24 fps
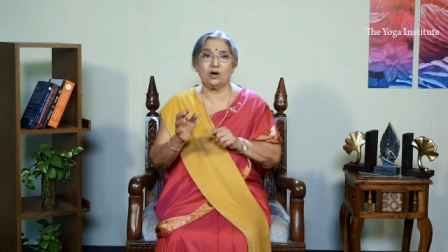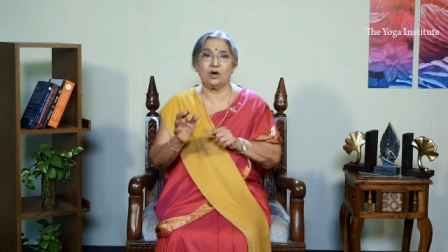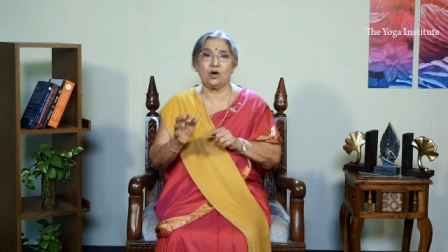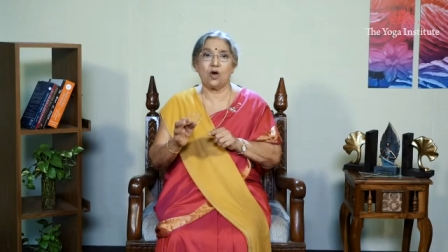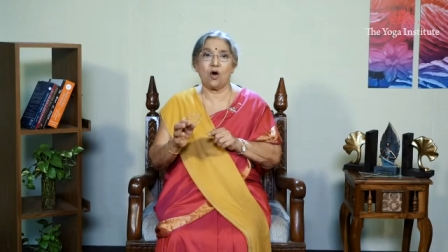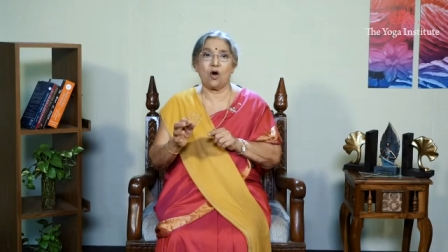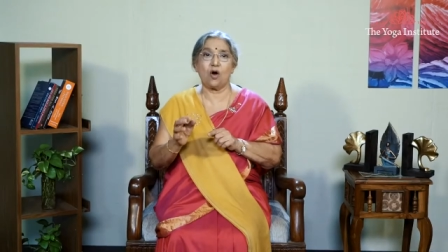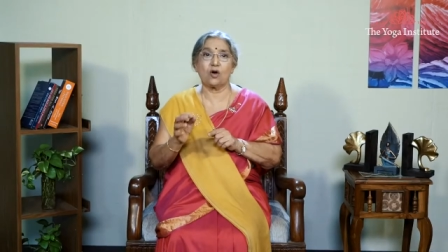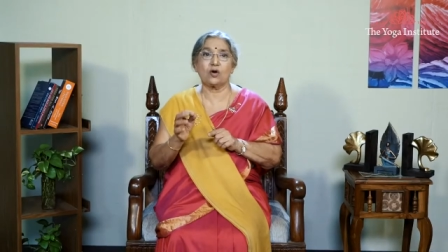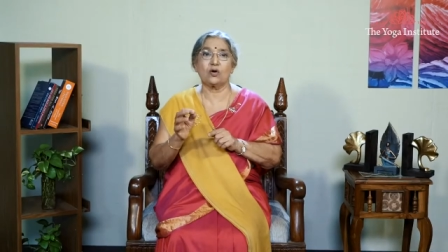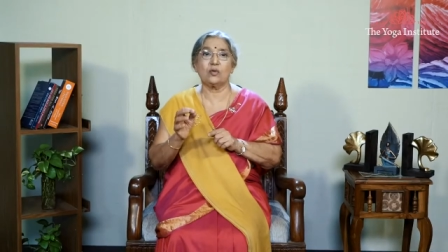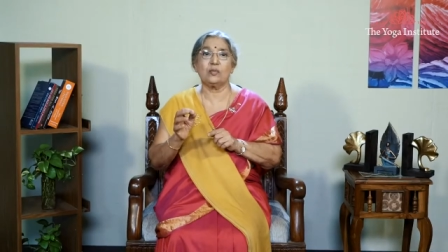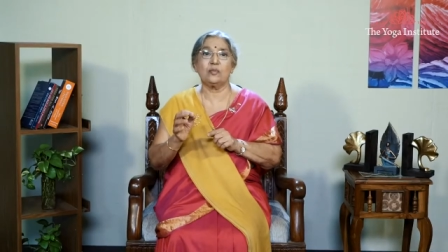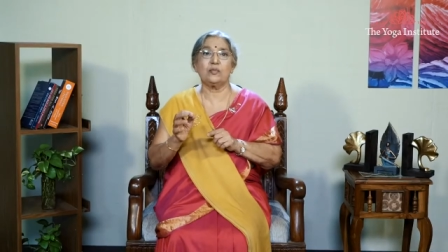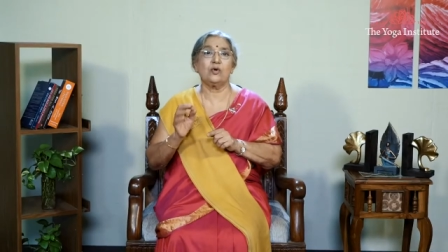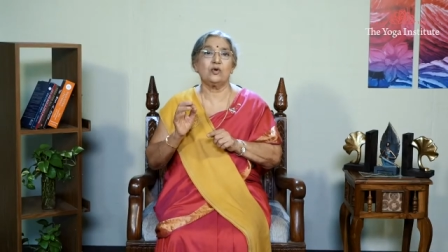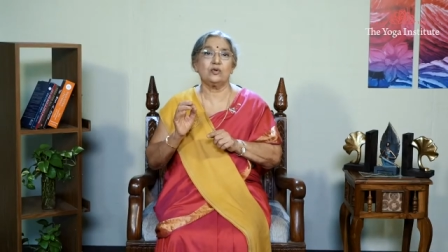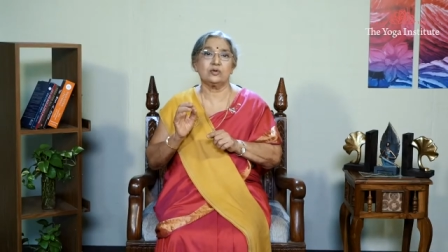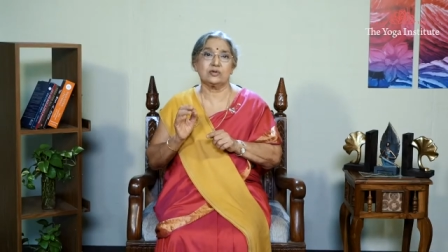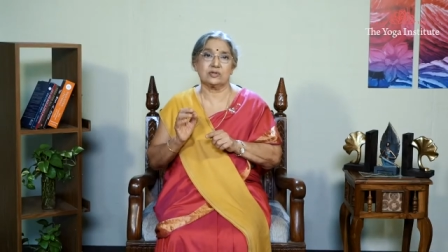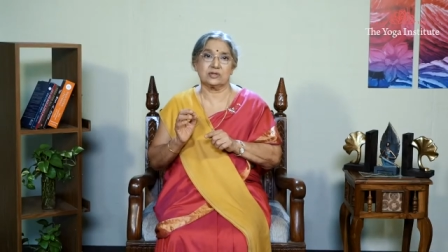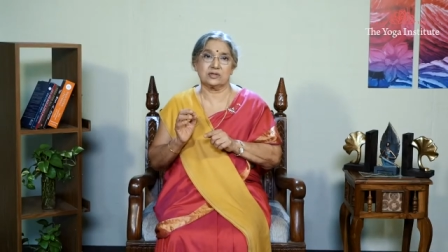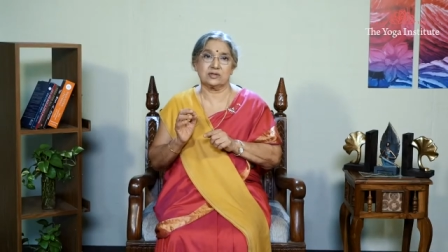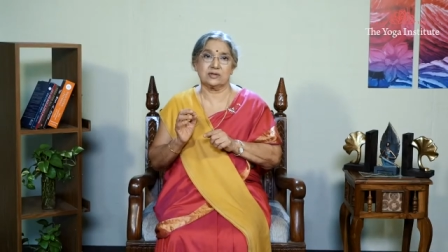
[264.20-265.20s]
dog
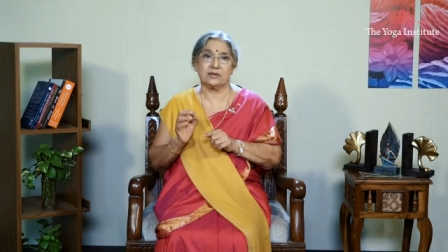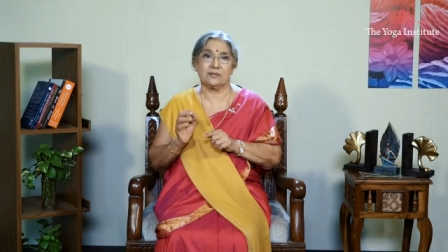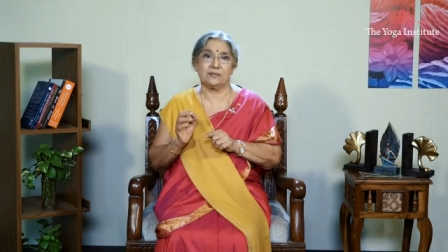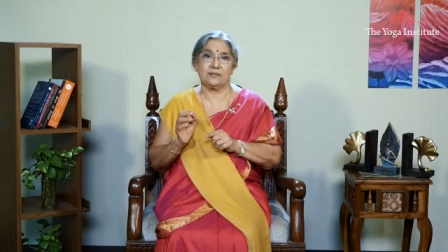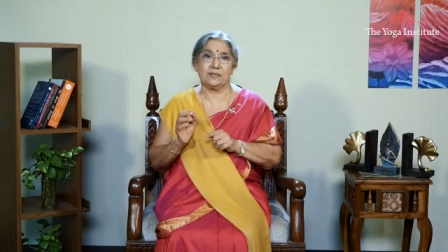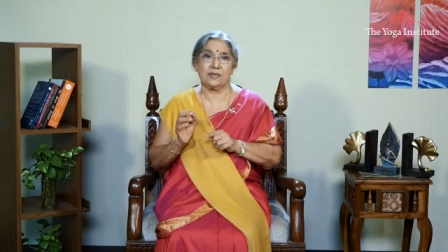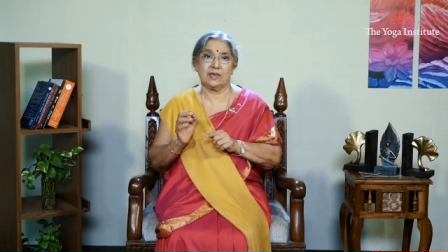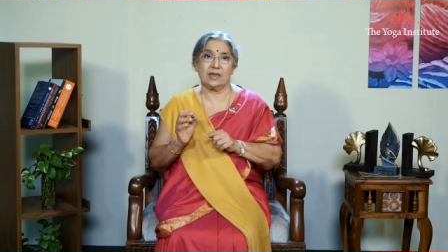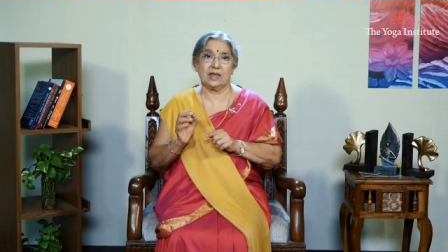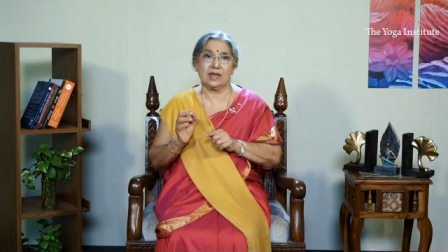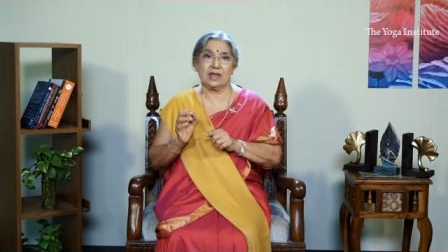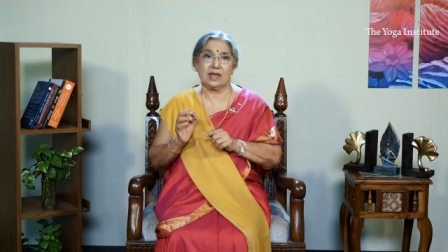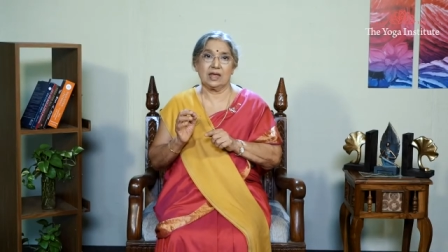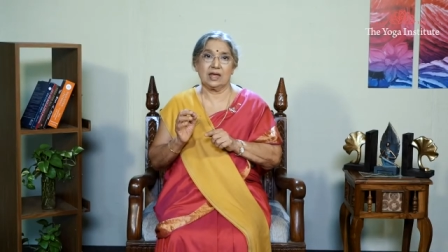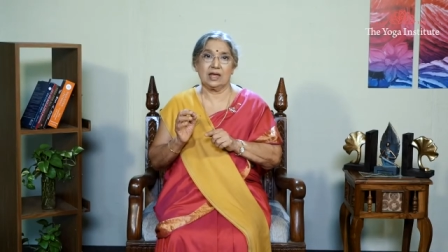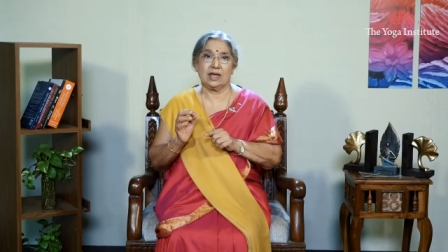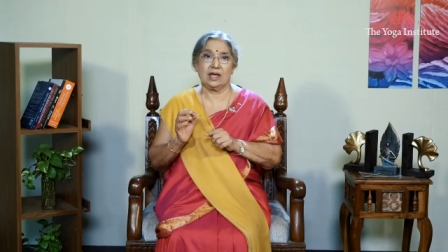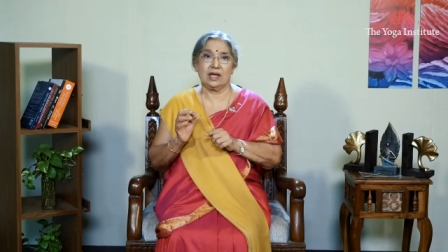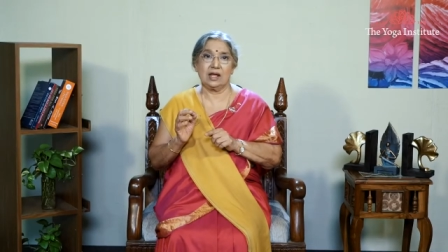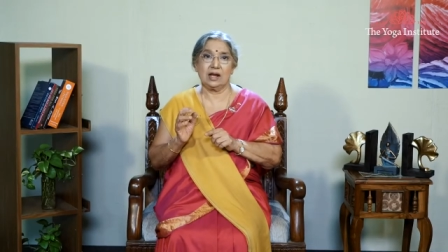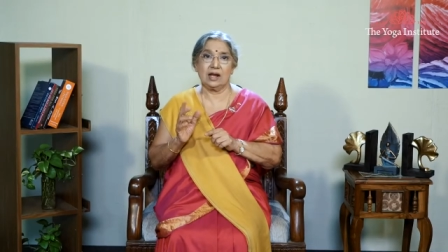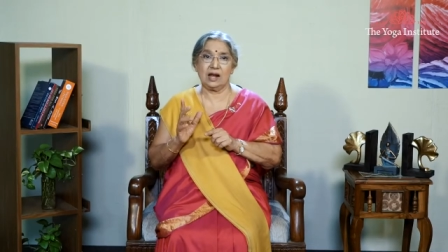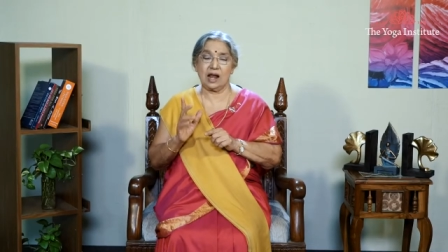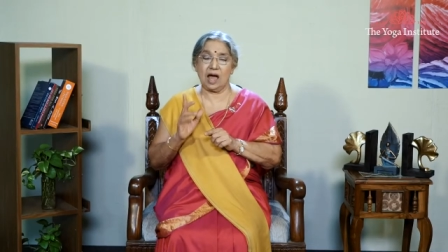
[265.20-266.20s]
pose.
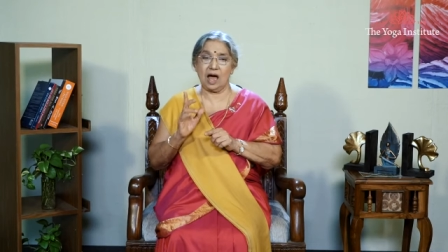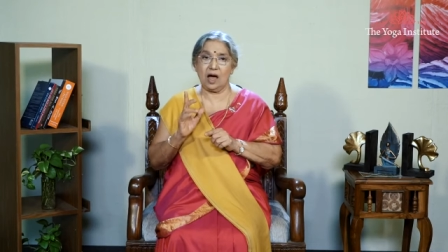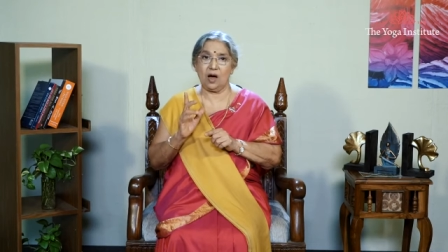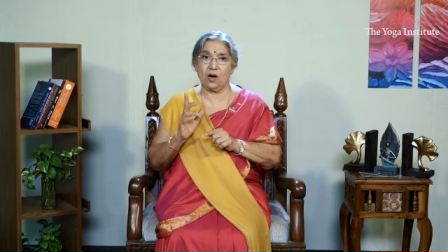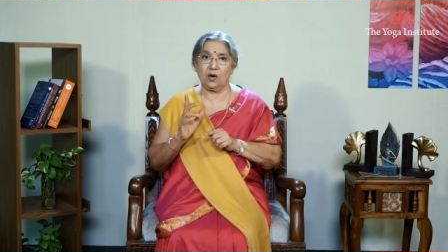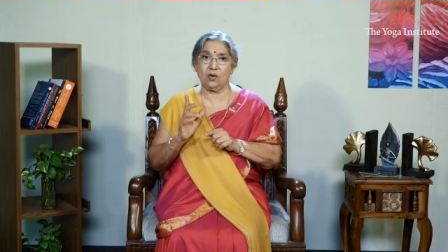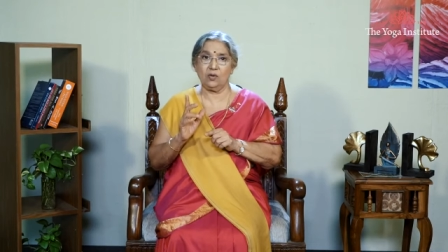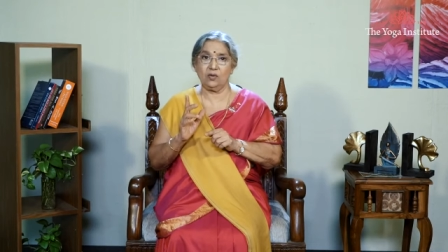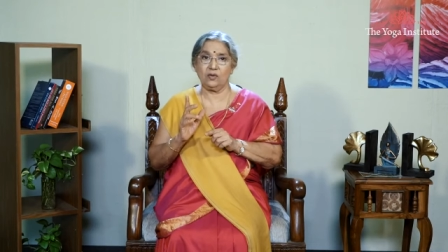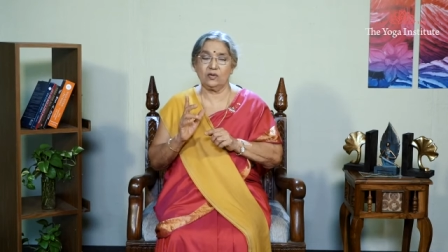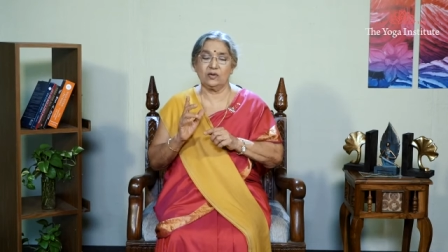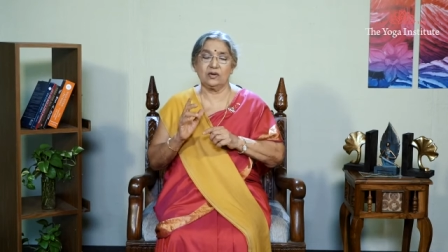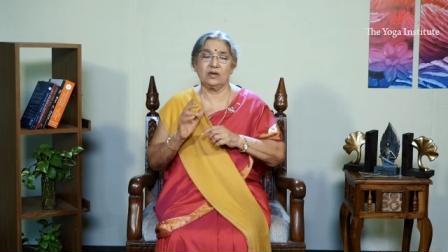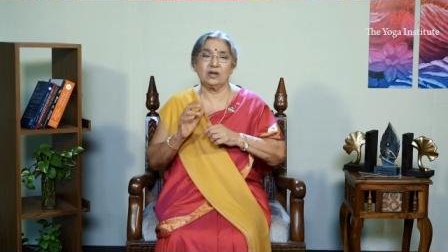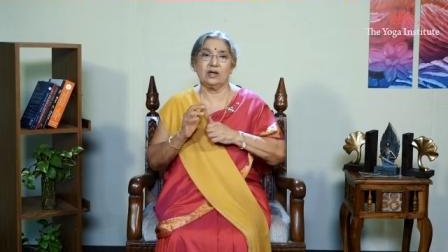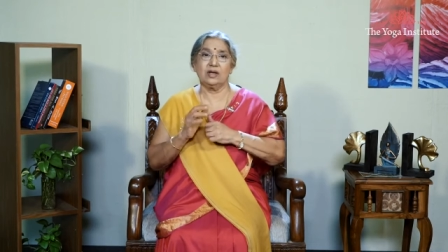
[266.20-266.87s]
Now,